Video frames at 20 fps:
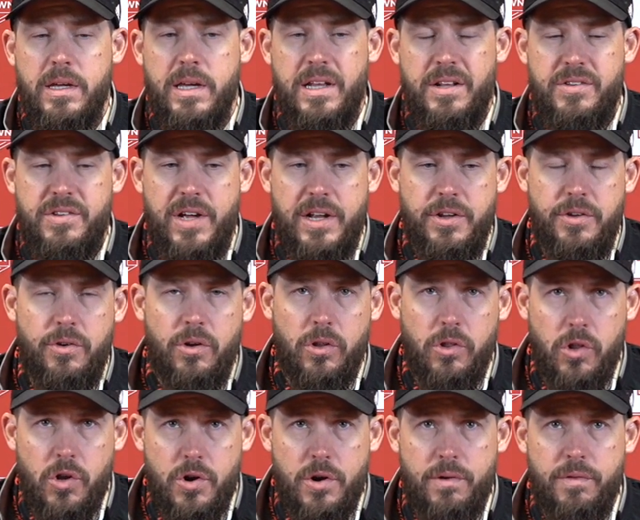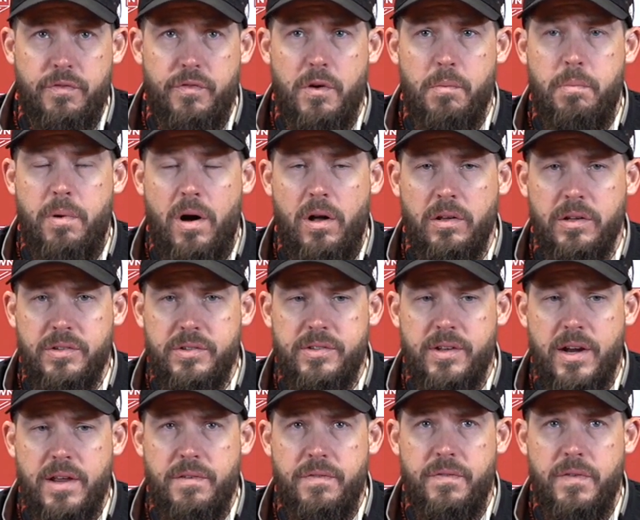continue to learn football and
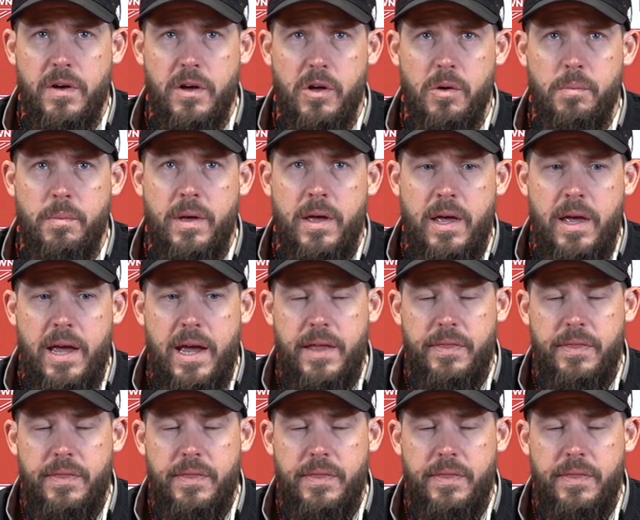study film,